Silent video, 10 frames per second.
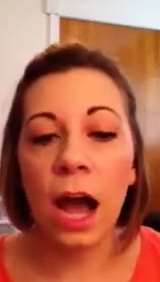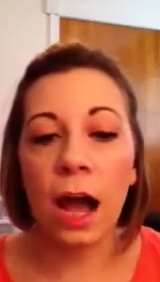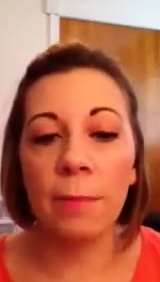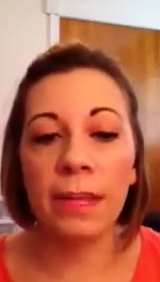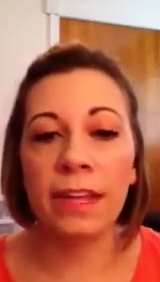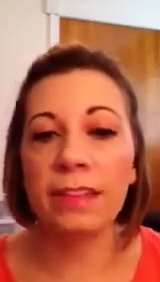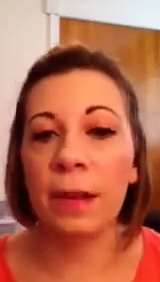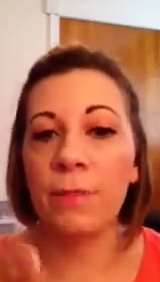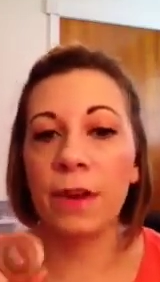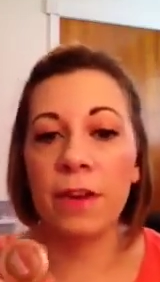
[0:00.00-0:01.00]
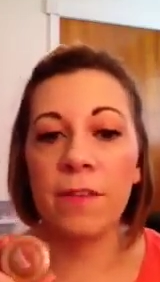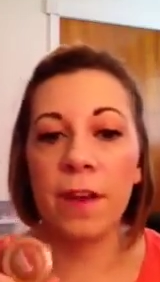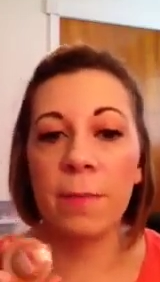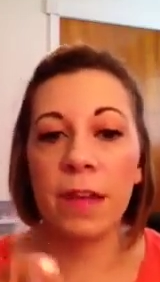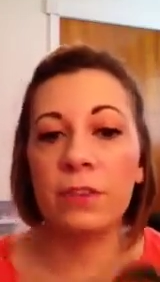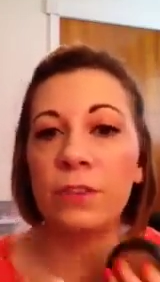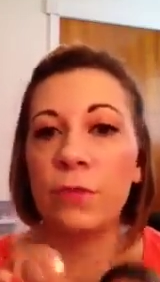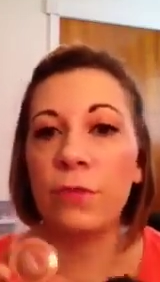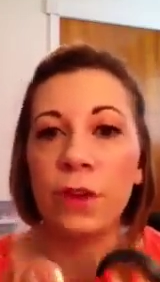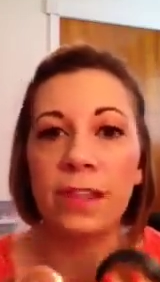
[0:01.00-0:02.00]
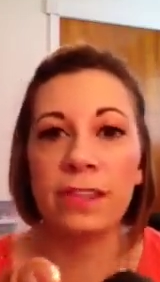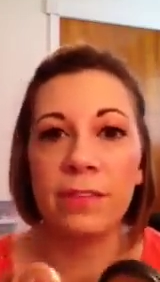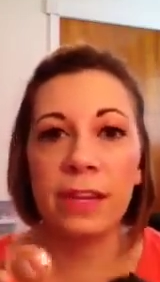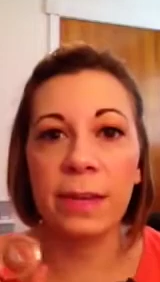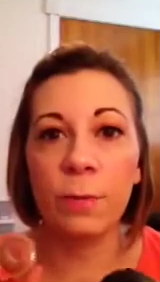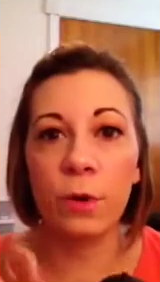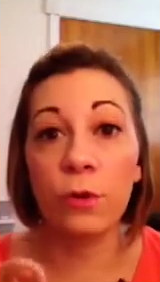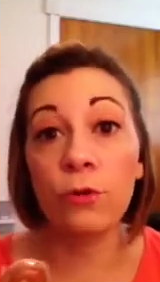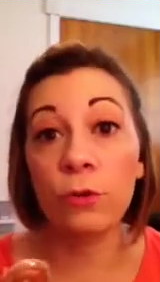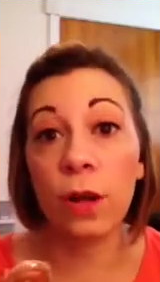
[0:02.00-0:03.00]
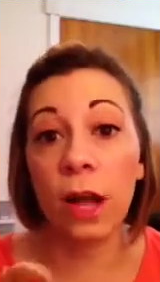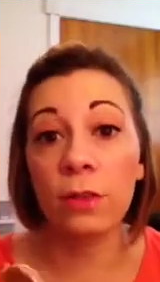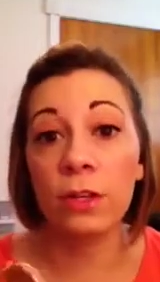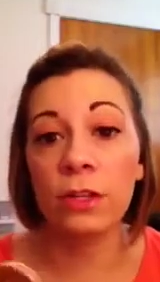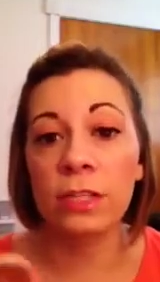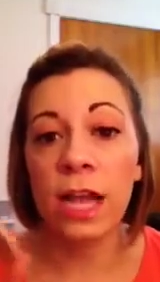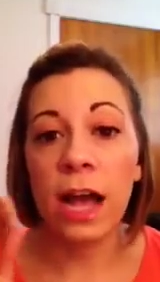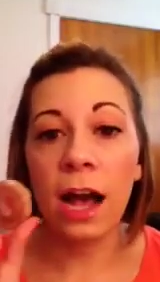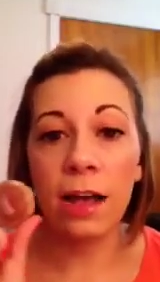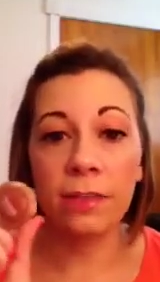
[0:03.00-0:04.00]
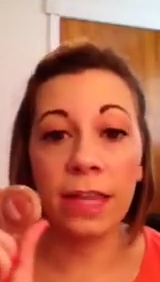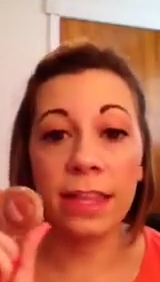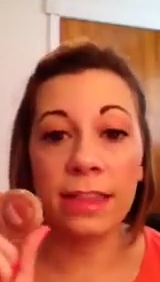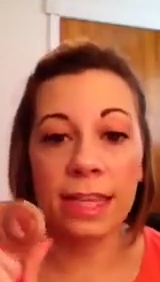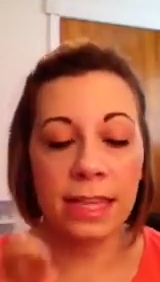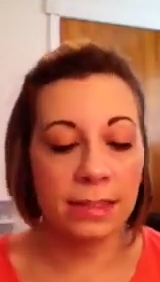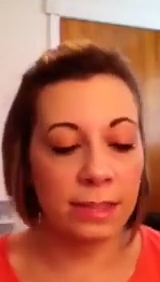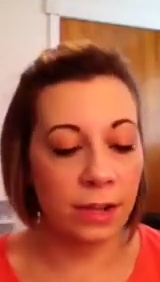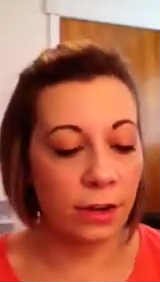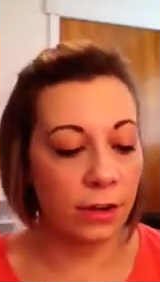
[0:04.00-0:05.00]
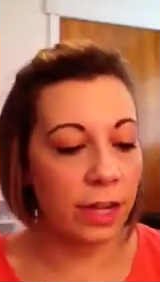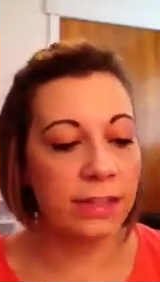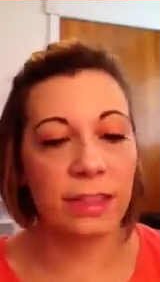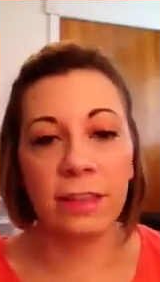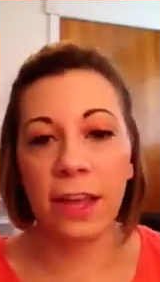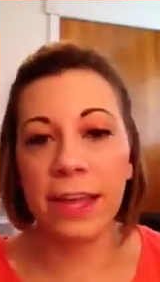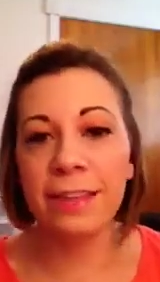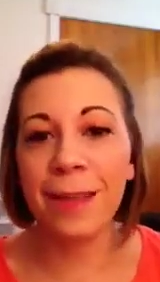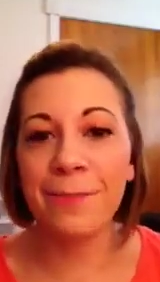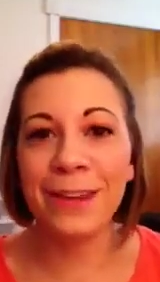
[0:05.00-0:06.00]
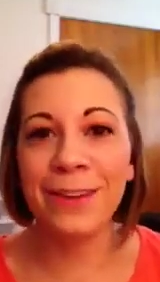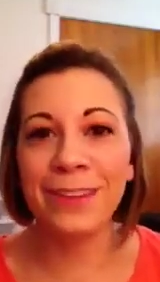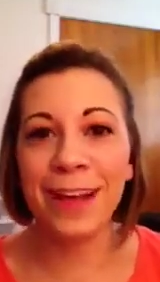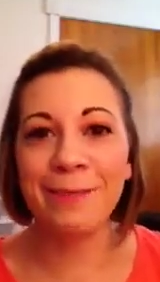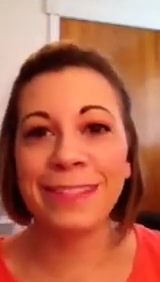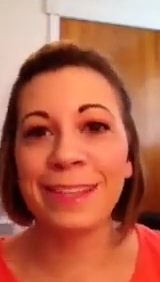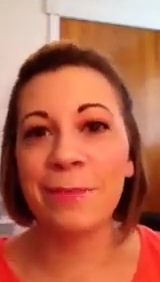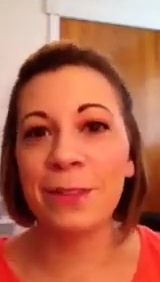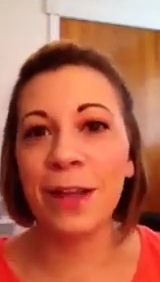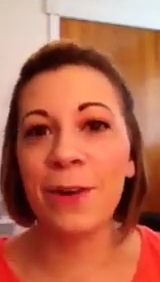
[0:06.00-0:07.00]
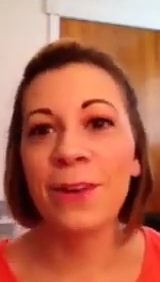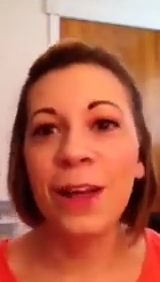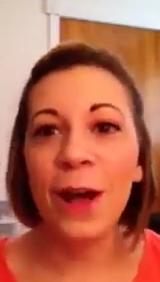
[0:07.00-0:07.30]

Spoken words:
Like I said, I'm very, very pale, so if you guys have any more neutral colors like these that are nice and light, let me know in the comments down below.